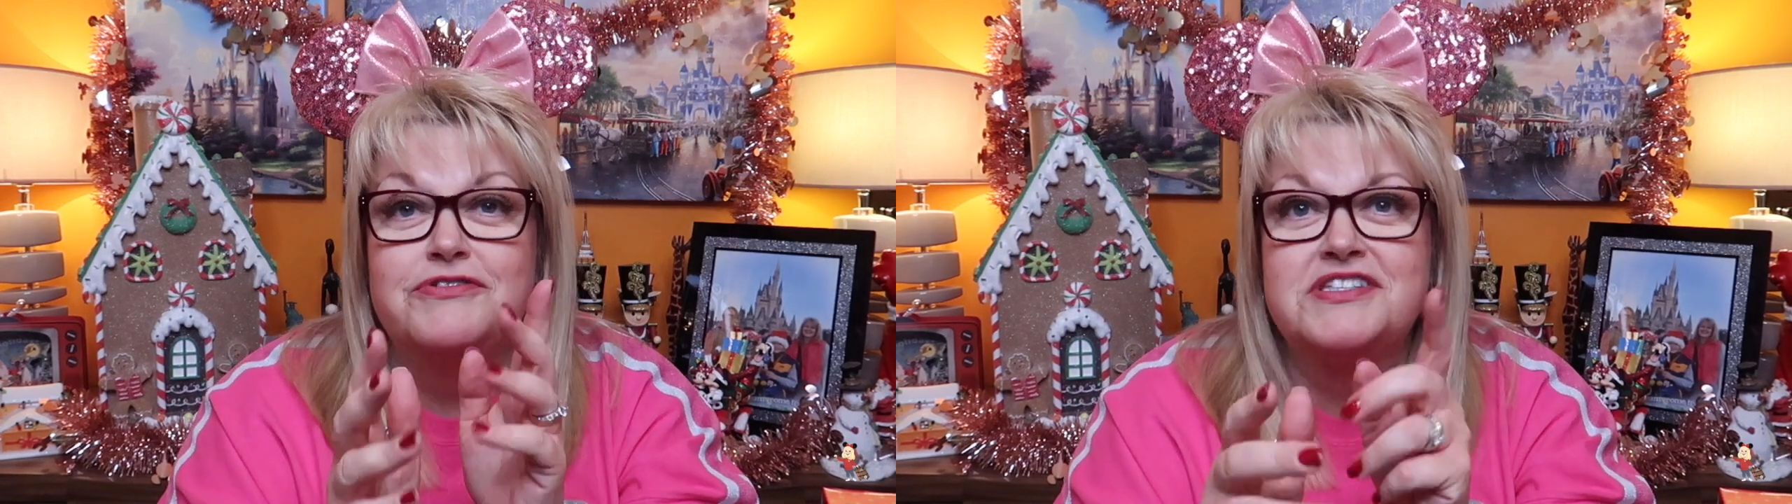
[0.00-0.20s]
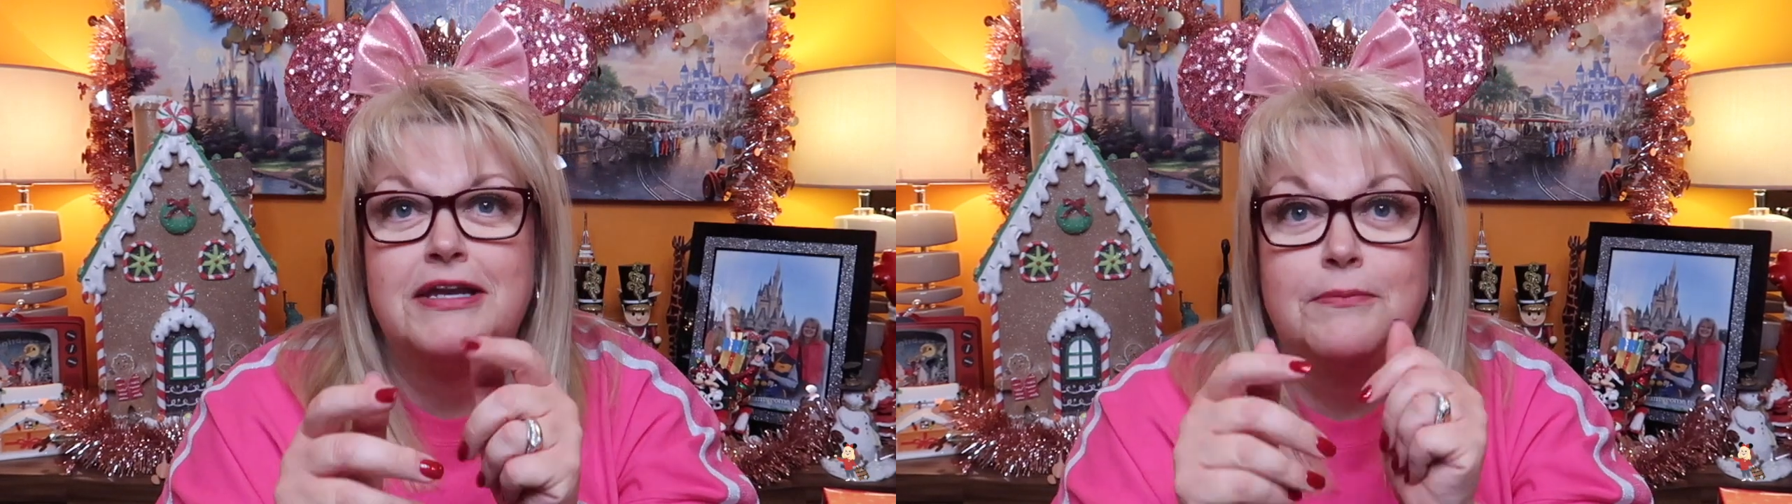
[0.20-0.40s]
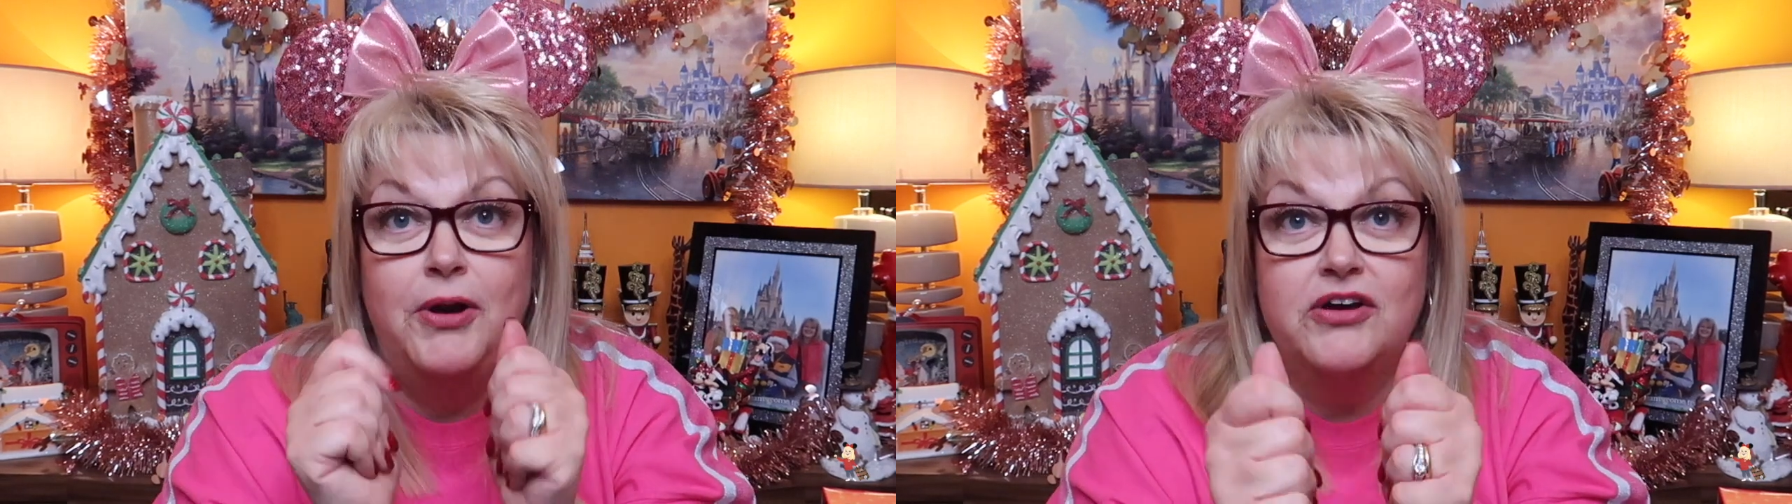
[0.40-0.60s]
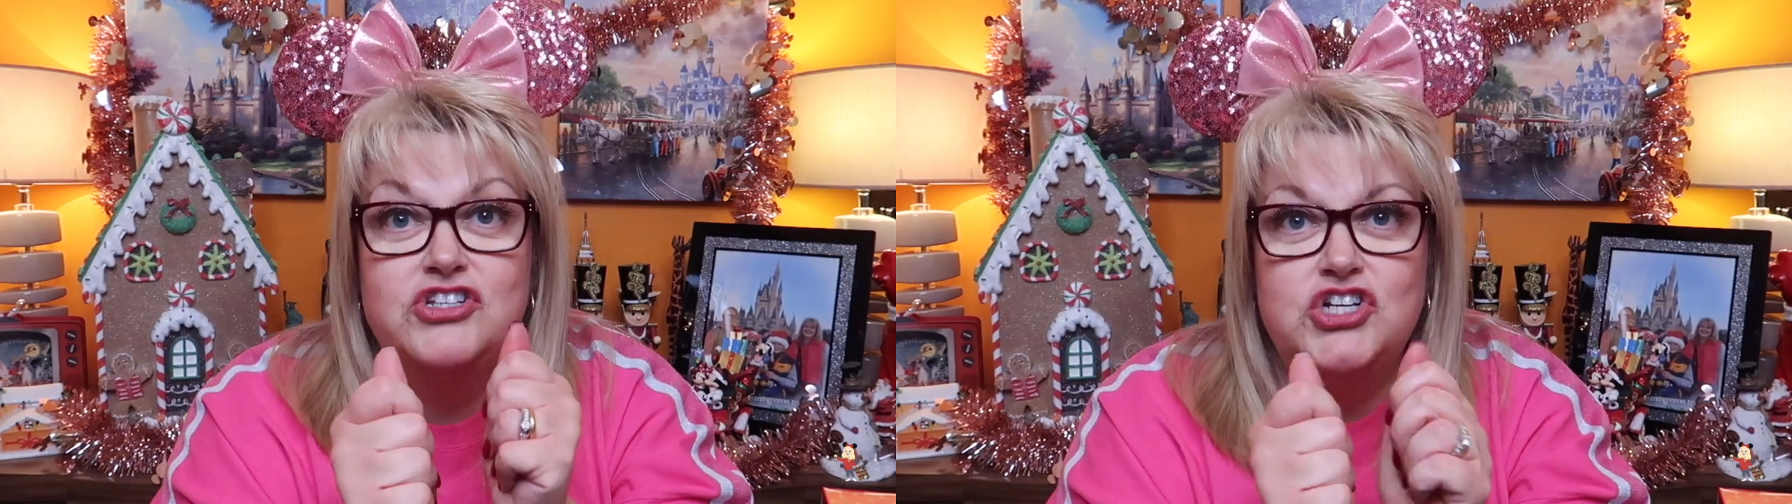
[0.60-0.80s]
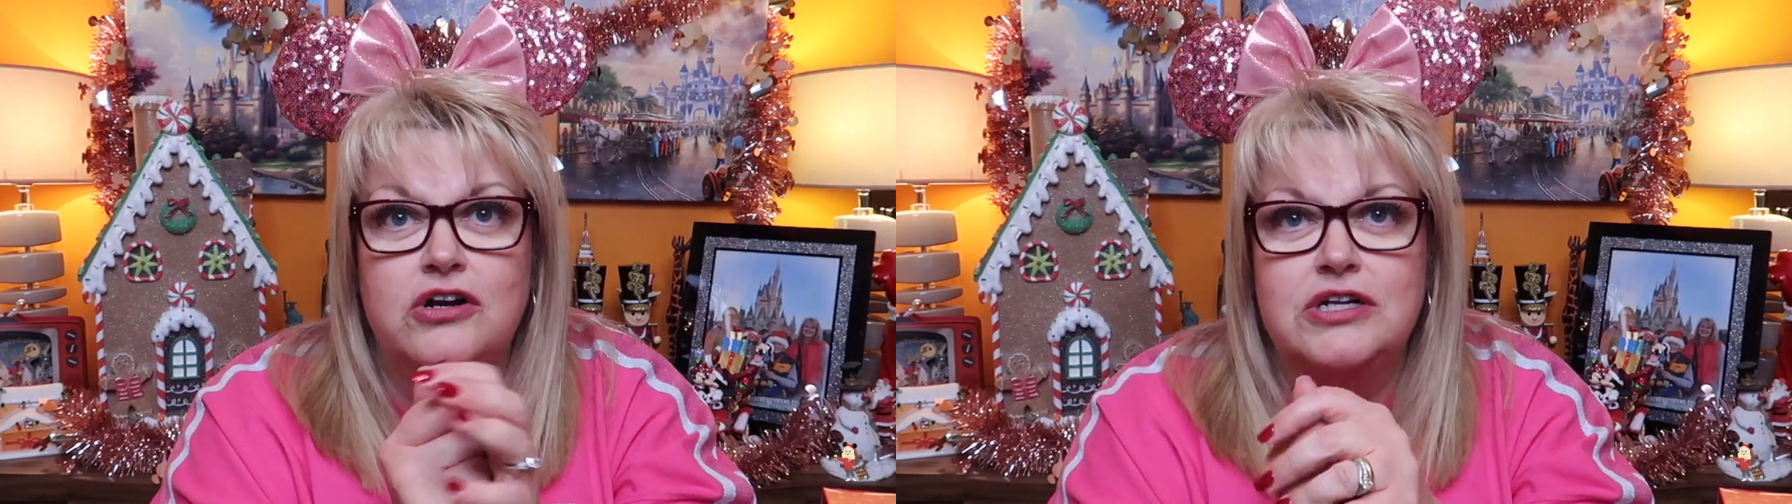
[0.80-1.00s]
was getting a block
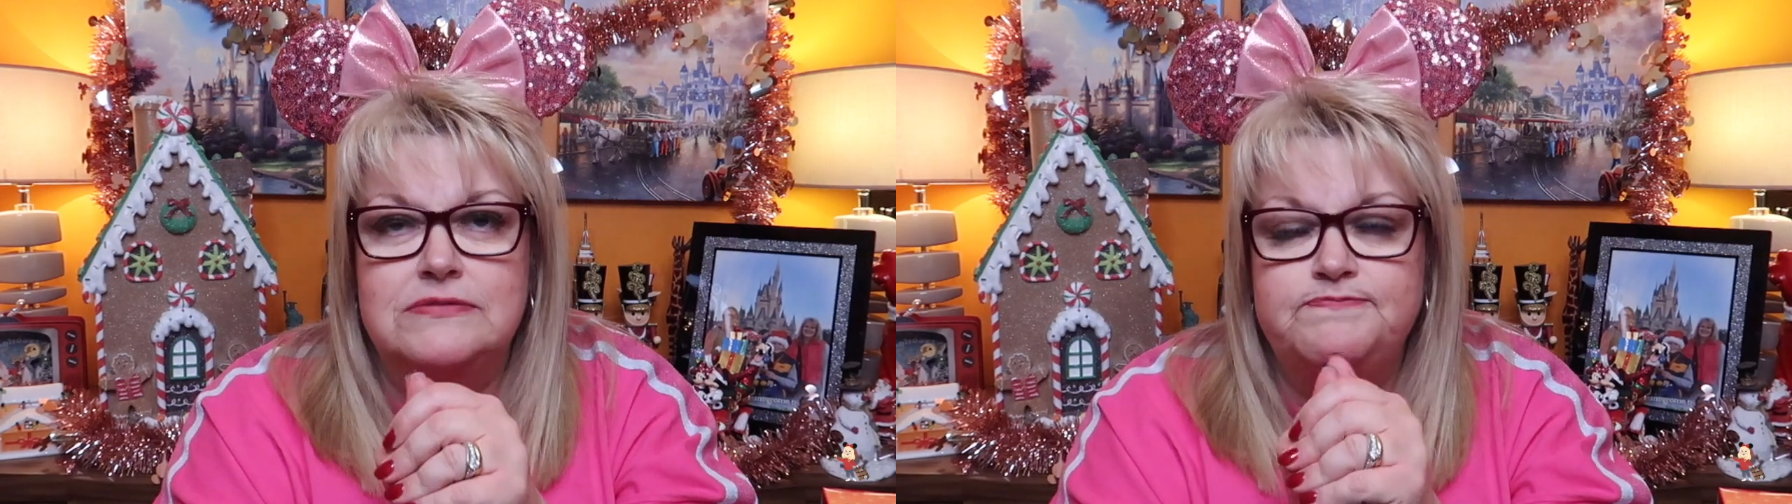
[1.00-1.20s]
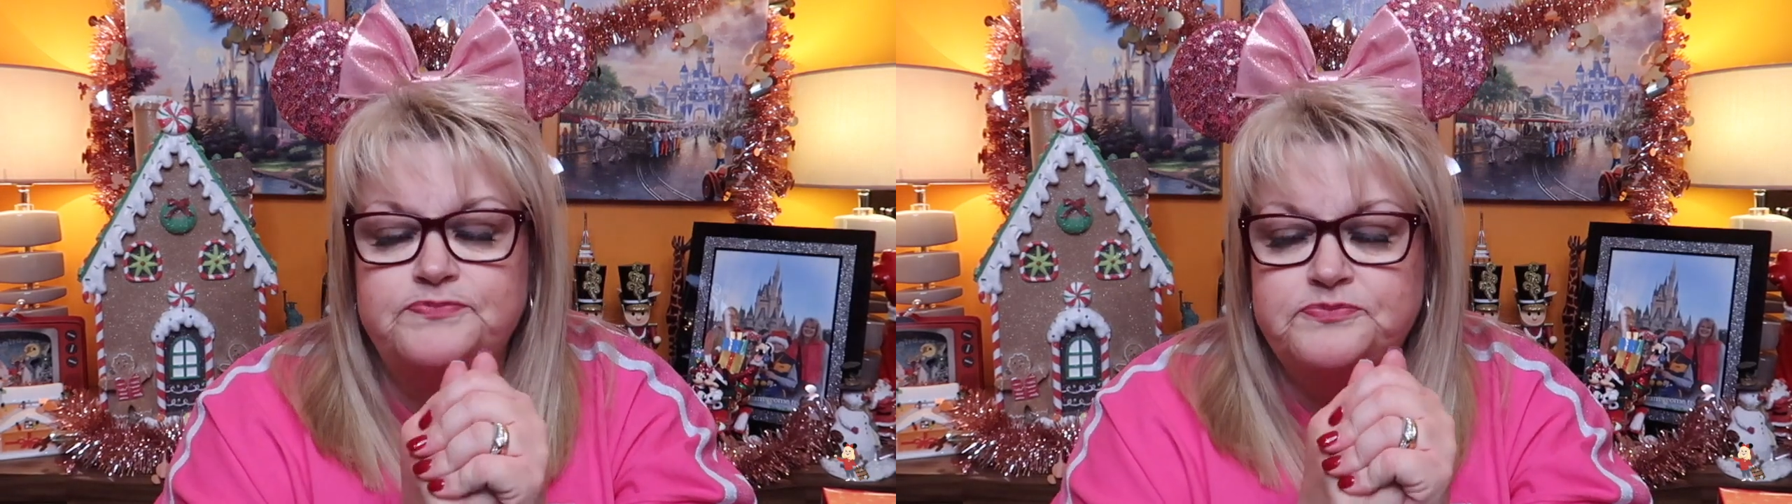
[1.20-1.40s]
of chocolate